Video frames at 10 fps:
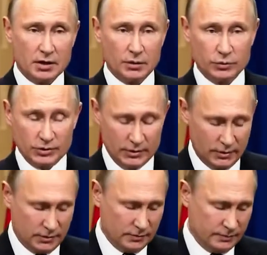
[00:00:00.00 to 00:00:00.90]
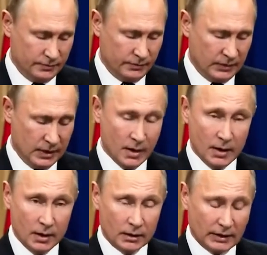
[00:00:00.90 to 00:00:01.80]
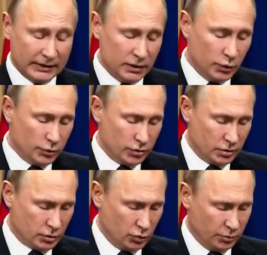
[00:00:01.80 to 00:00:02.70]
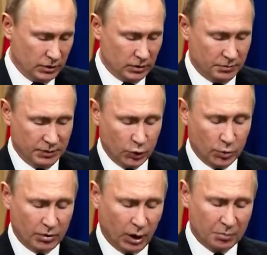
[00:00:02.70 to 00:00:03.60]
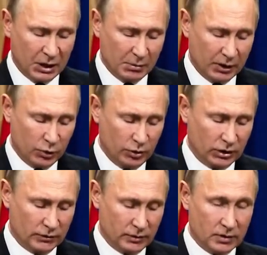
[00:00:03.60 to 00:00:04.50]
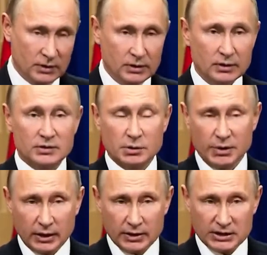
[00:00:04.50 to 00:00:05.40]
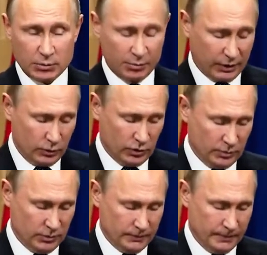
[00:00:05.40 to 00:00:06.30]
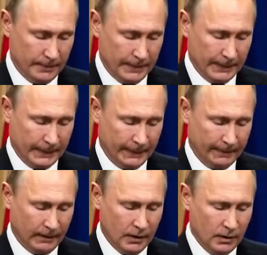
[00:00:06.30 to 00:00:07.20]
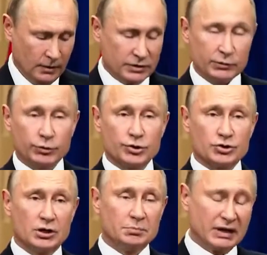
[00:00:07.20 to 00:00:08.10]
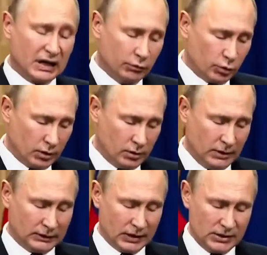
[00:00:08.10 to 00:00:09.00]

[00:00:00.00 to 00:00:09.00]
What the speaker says: We can only cope with these challenges if we join the ranks and work together. Hopefully, we will reach this understanding with our American partners.